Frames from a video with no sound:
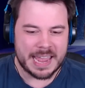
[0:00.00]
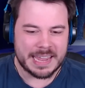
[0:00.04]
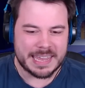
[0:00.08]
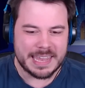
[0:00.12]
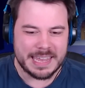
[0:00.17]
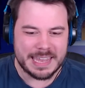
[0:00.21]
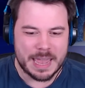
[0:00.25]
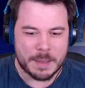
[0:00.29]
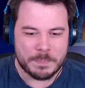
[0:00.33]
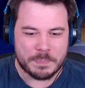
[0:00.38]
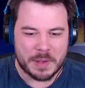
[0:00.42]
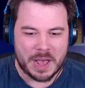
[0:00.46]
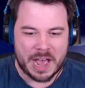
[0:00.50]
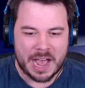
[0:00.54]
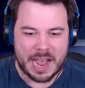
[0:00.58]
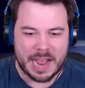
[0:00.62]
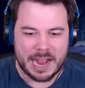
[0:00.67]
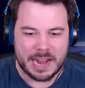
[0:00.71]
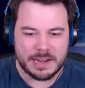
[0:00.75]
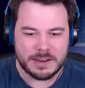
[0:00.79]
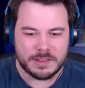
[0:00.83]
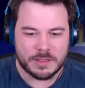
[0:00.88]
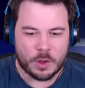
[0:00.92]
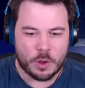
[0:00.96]
can get
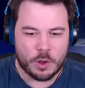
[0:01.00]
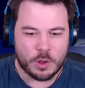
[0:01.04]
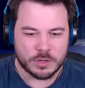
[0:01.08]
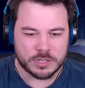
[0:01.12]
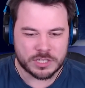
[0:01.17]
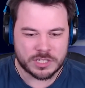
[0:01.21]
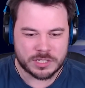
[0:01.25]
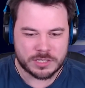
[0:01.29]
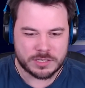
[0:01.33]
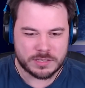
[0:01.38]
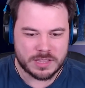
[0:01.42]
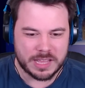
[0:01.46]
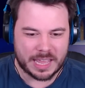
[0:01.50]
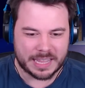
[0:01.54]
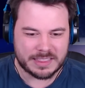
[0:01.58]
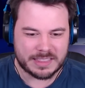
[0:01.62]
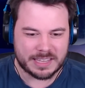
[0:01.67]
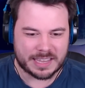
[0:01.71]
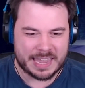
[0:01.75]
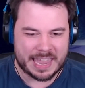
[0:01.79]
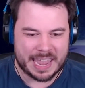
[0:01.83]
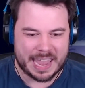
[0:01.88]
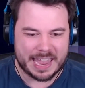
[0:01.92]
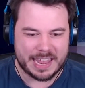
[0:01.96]
behind the whole, like the
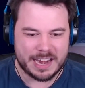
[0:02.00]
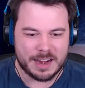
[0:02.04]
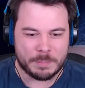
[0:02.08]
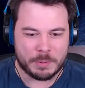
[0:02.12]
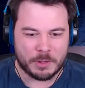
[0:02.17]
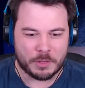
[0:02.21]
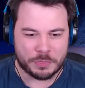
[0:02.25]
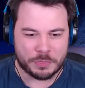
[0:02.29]
cannibal